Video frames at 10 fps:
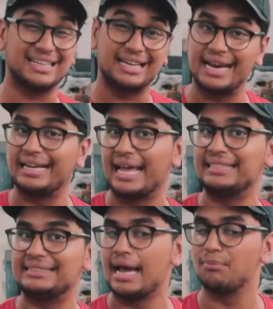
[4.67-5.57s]
a great
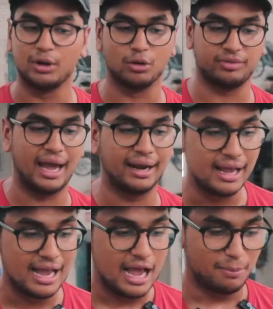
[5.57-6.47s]
example of that.
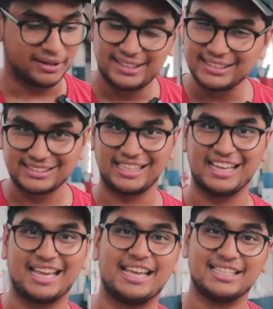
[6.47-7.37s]
But this
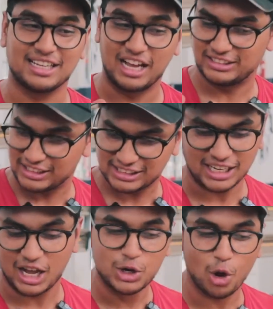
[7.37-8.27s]
thing is just
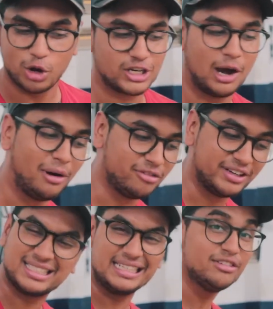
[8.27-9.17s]
a notch above.
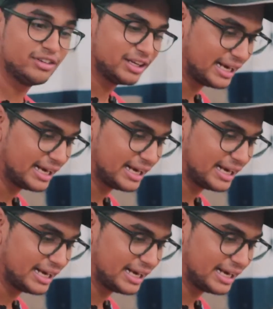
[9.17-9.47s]
It's even